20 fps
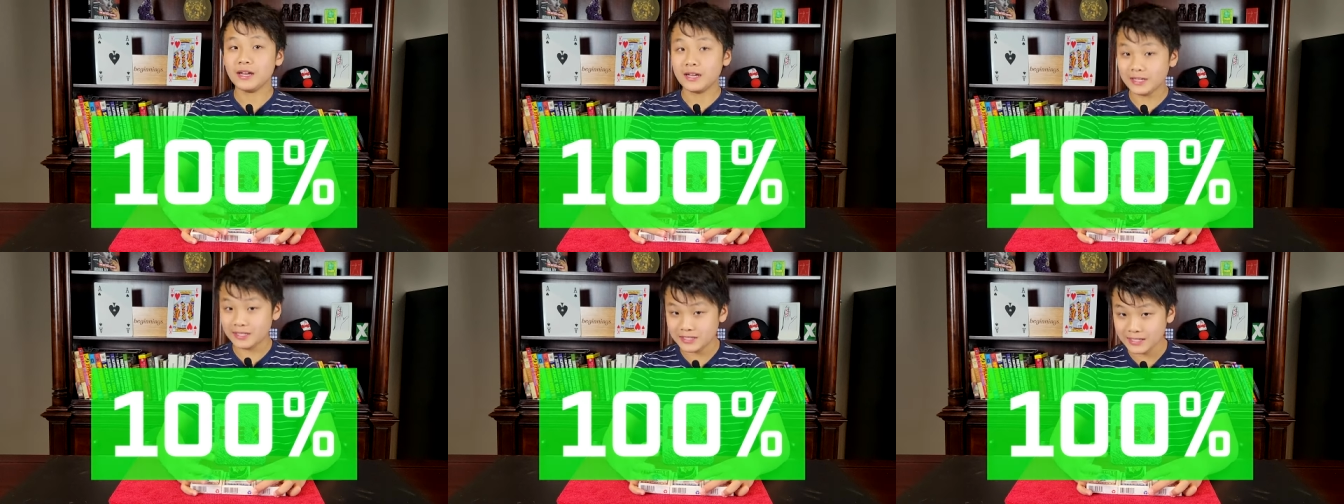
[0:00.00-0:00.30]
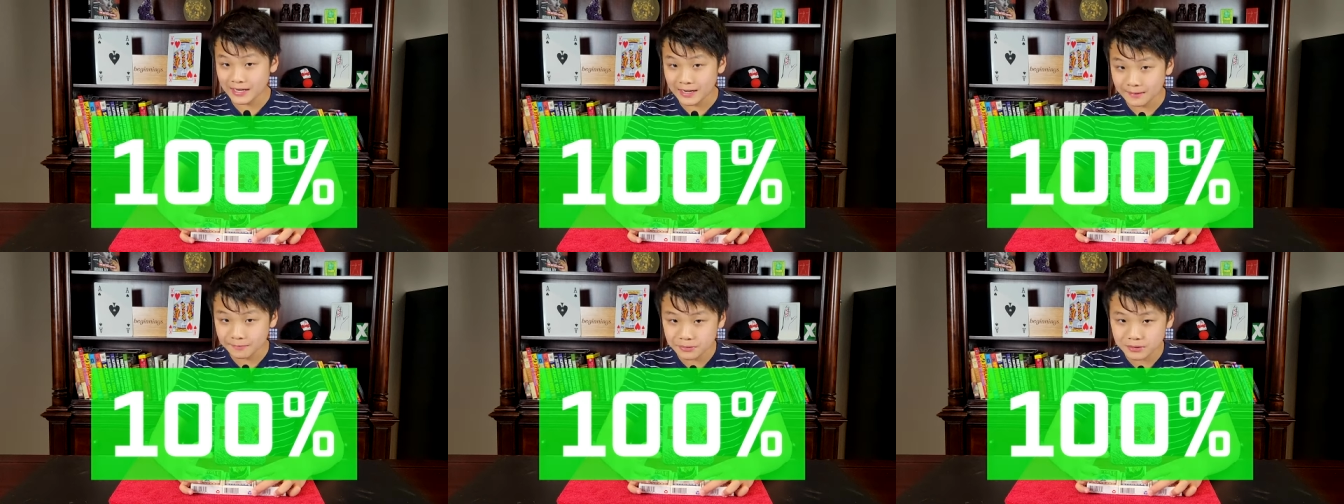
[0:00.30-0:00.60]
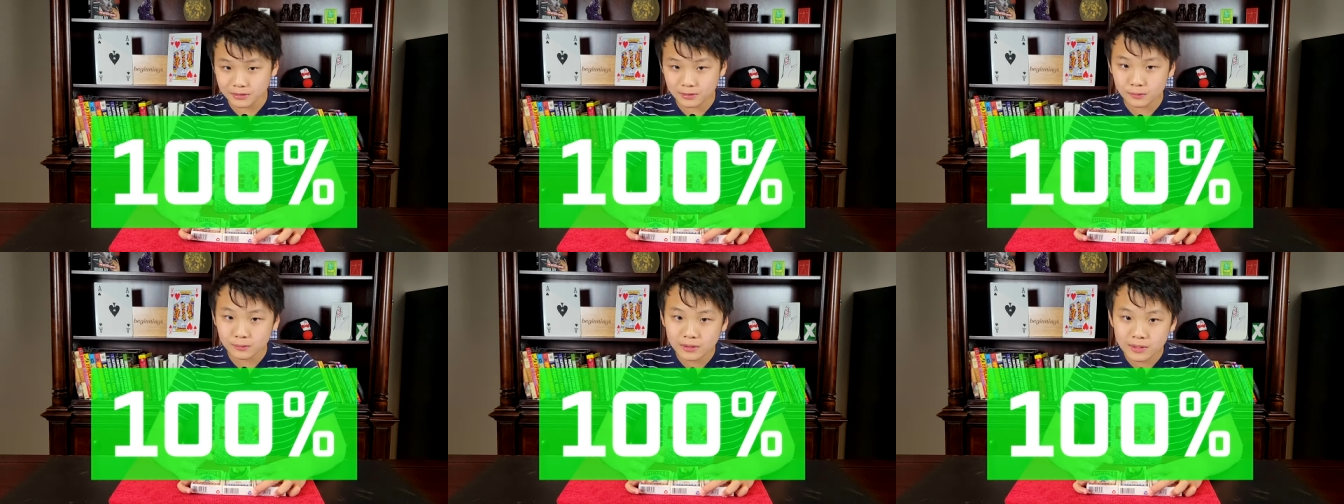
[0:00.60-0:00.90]
It's
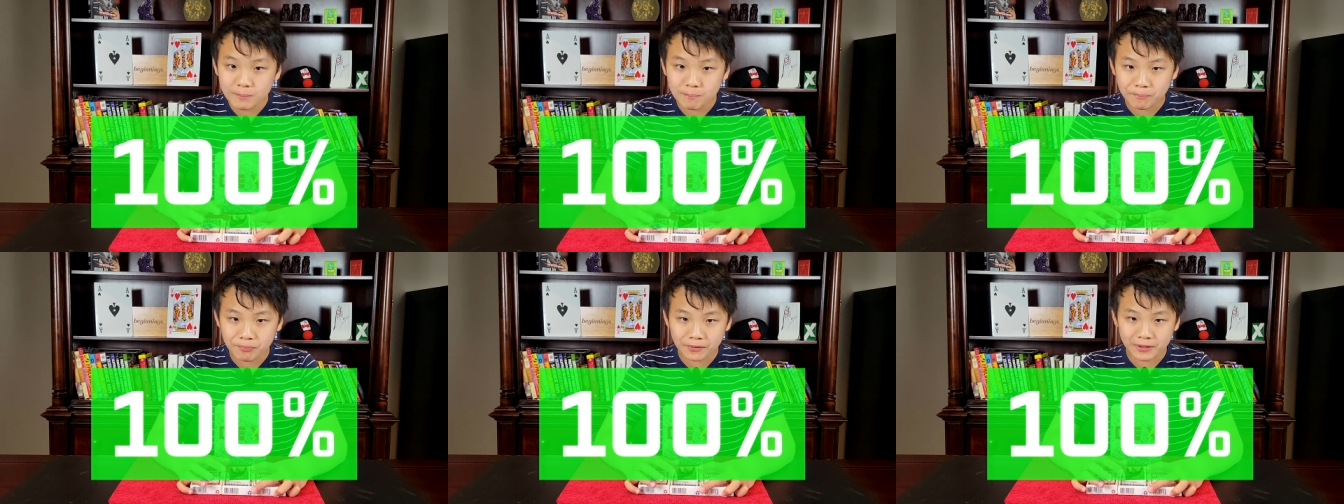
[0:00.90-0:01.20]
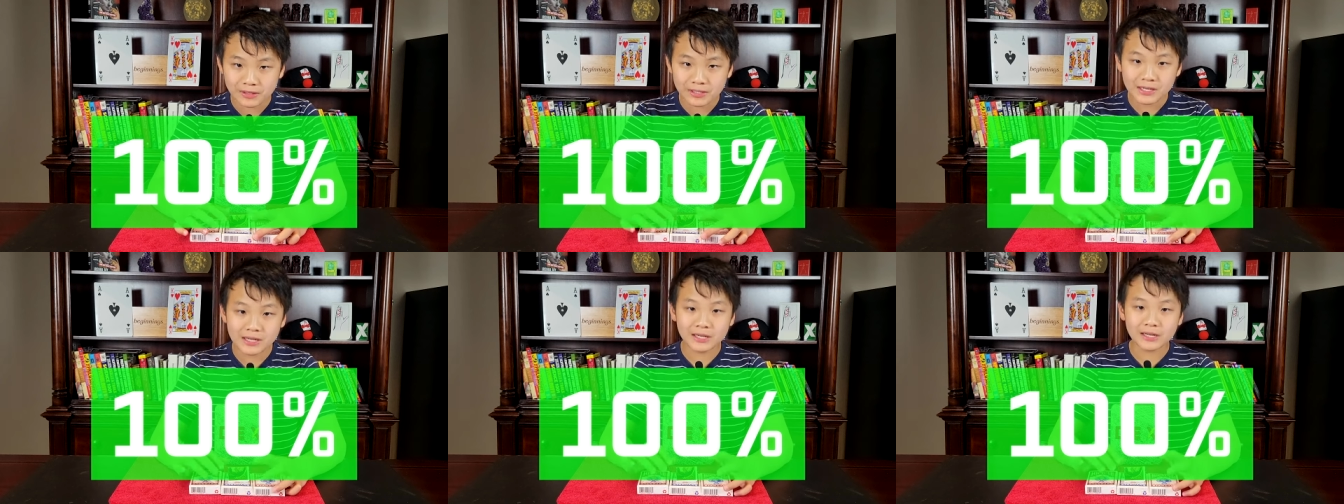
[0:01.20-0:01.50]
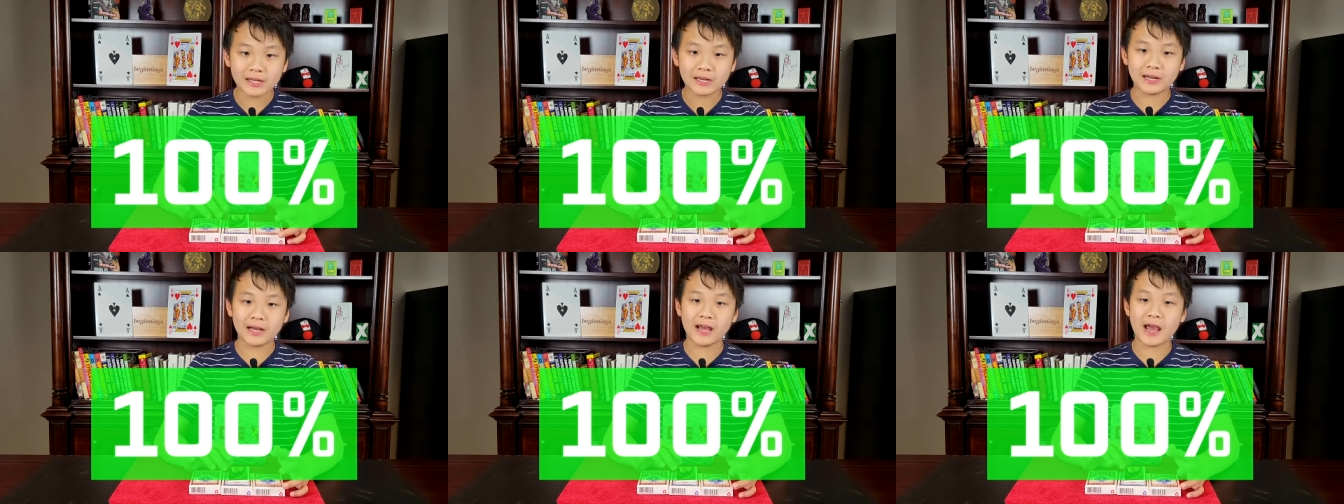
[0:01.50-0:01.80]
absolutely
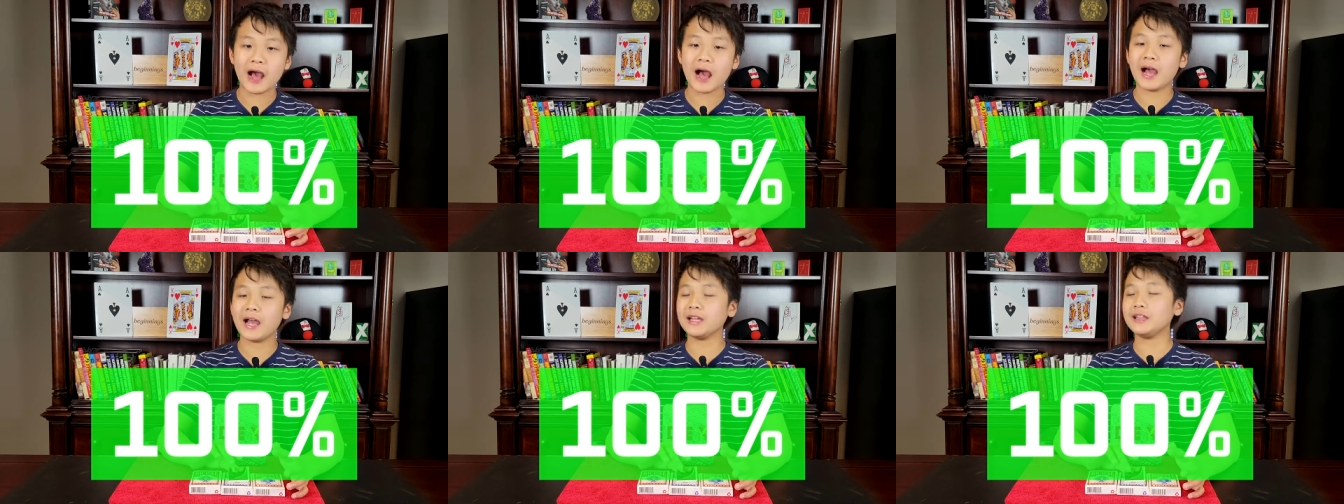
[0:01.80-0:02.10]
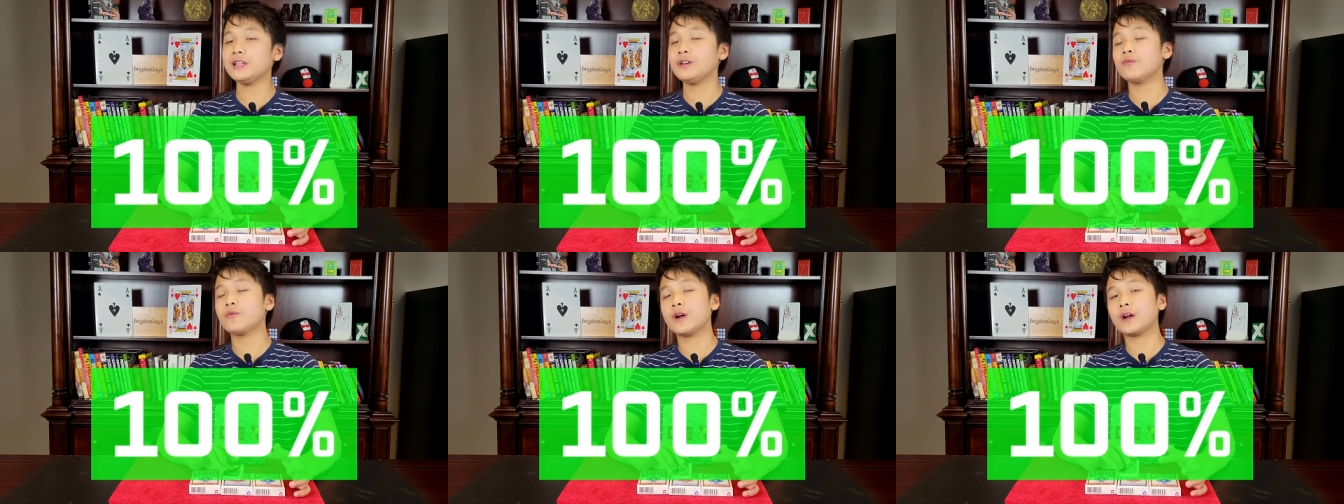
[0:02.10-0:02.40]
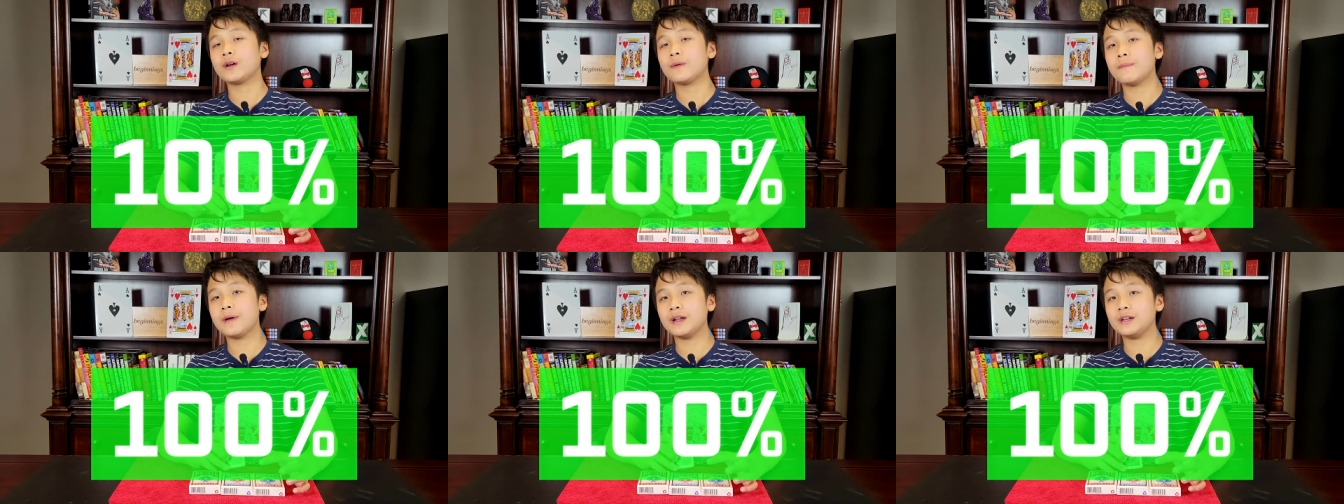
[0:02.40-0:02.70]
brilliant, and I highly
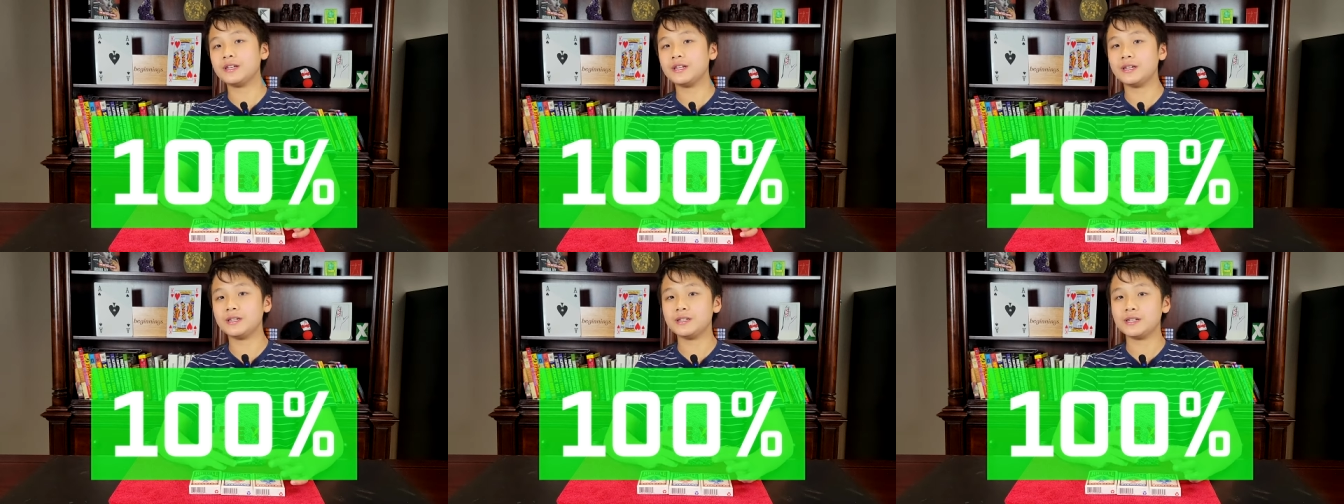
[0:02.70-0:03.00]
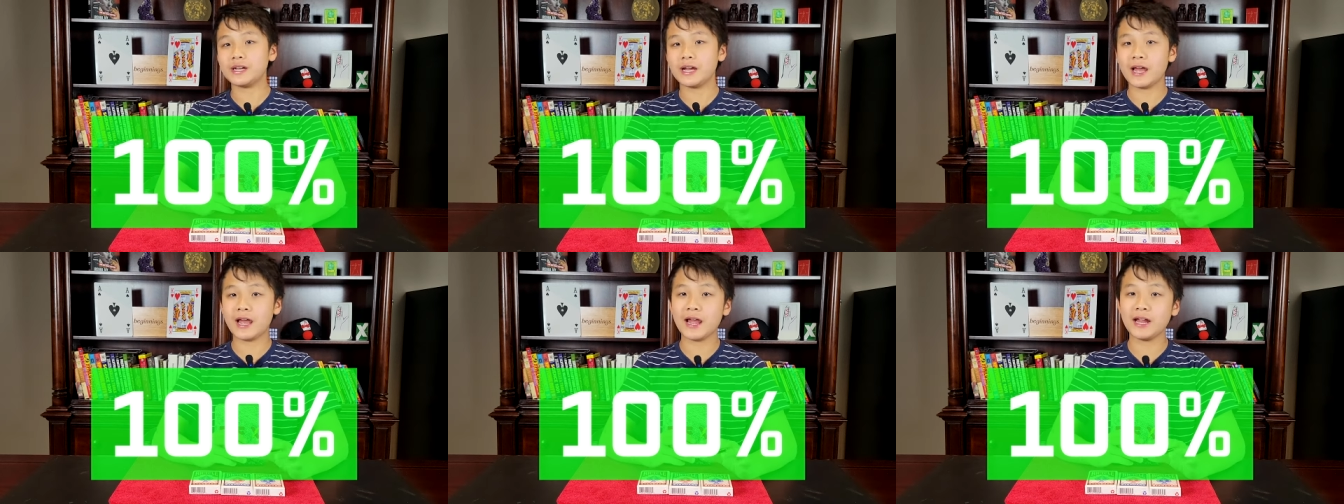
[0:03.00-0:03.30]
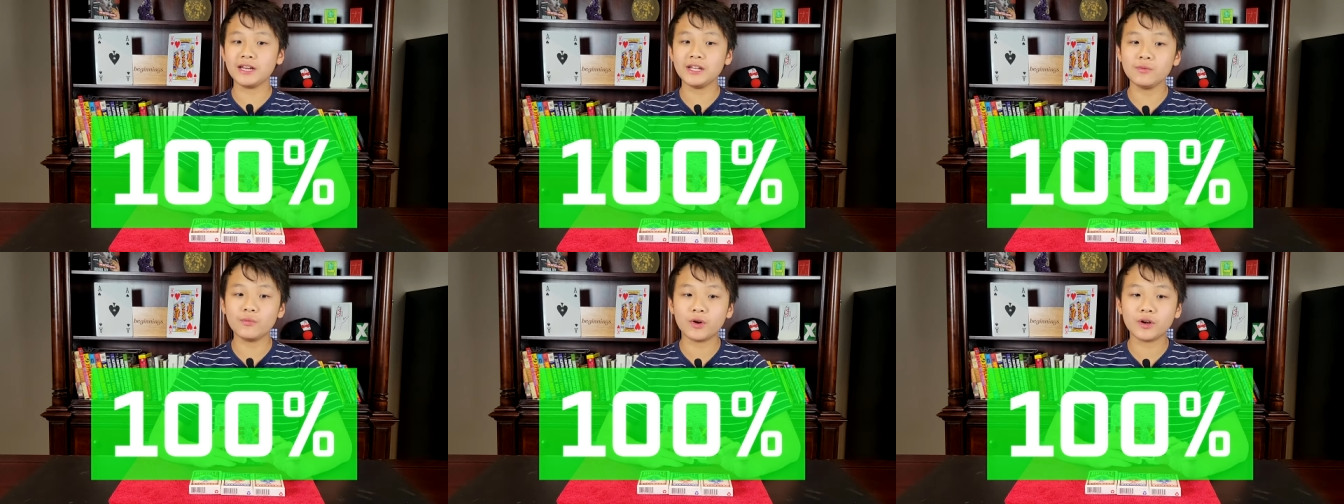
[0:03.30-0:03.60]
recommend it to
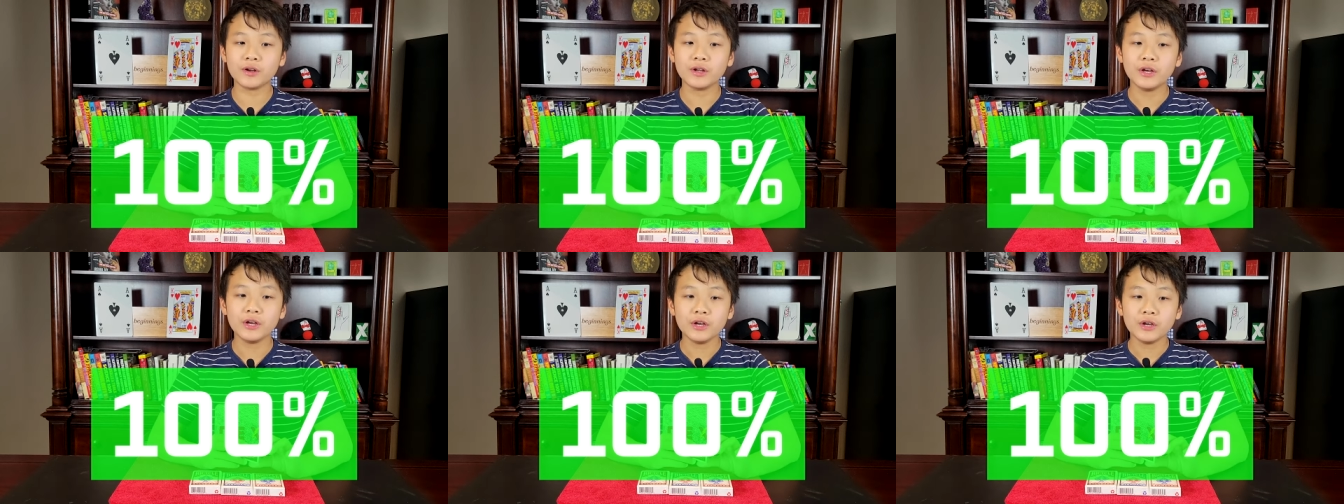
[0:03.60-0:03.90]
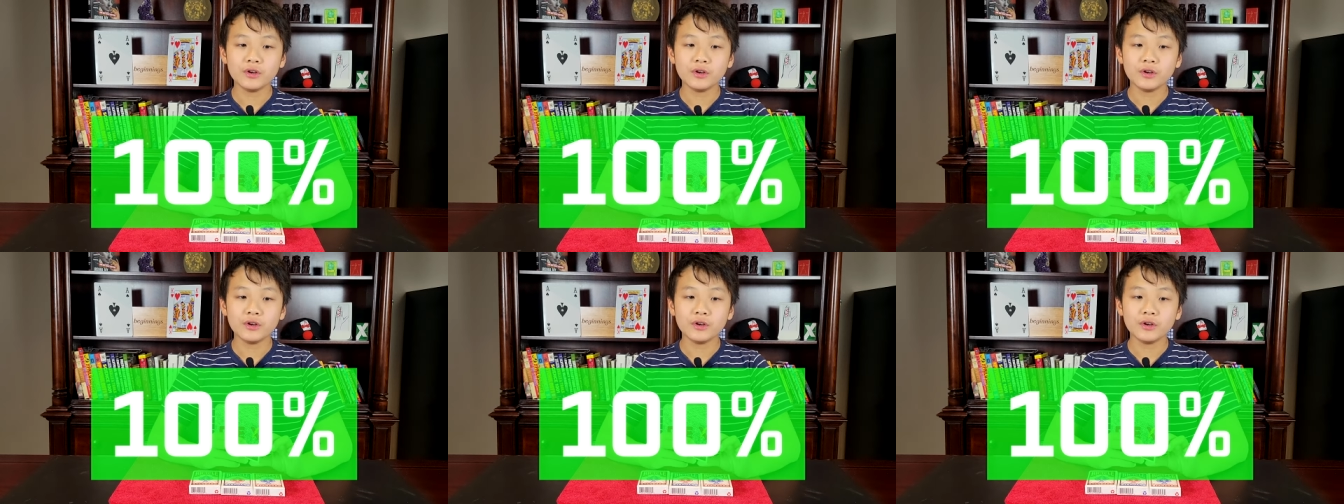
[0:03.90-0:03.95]
anyone